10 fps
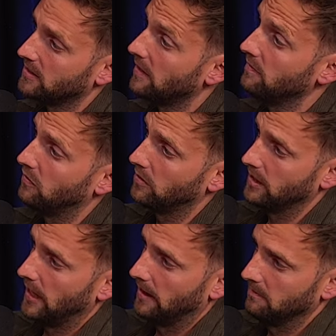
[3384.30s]
a uh,
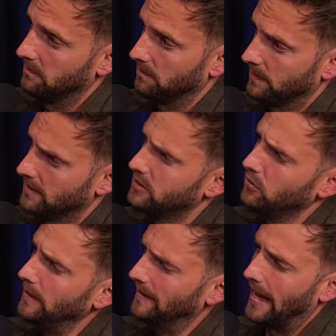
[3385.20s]
7.40, yeah.
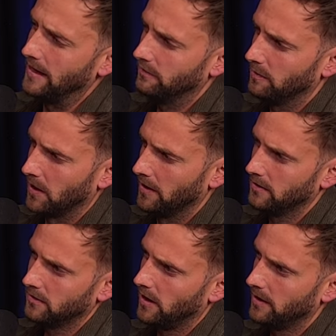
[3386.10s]
Still a bit late for
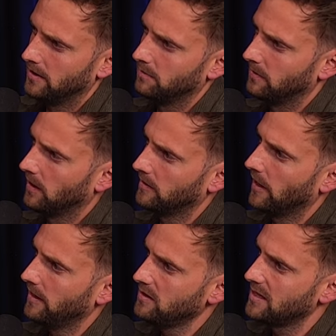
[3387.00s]
mine. I'd like it. yeah.
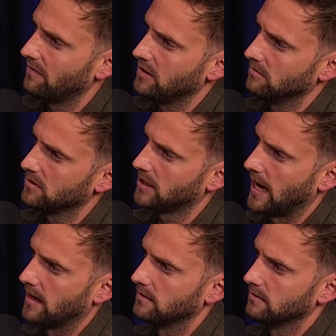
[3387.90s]
I'd like a 7
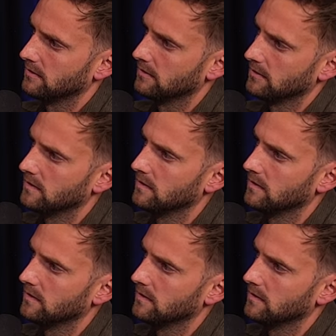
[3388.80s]
start. Yeah.